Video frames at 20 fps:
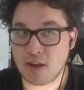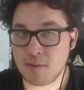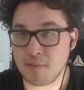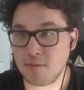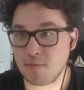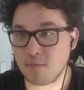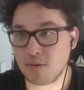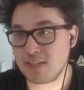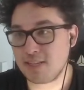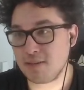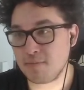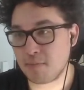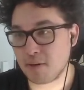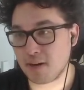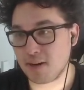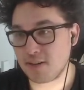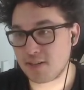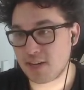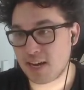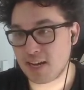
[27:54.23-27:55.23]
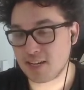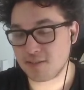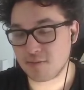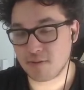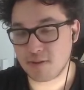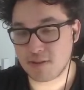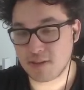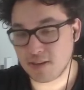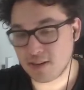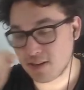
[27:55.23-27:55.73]
I mean, what does he punish axe
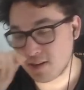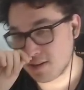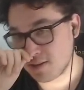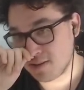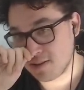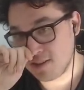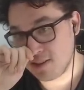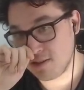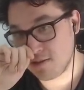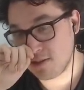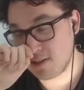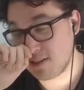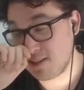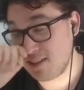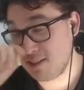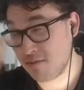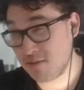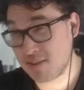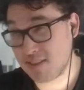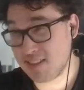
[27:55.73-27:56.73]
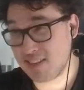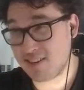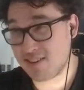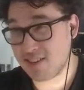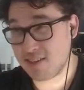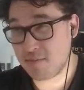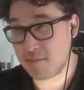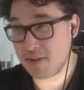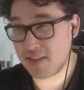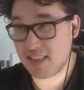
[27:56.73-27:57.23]
with here? It would
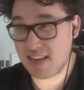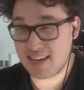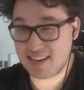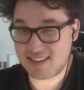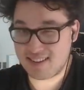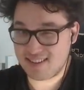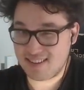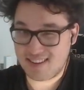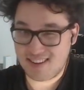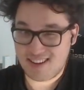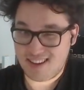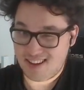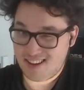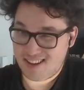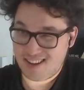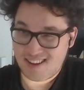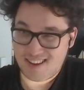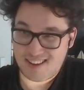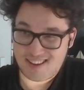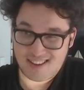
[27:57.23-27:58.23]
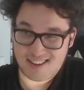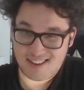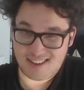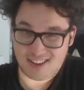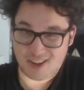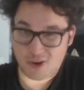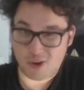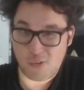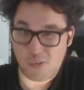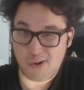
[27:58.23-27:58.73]
literally be like
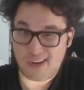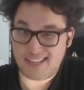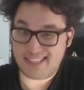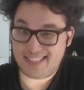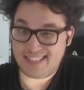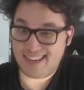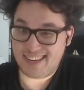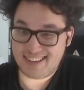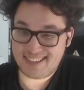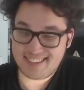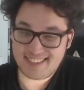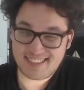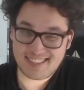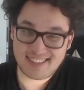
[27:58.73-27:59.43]
quicksand.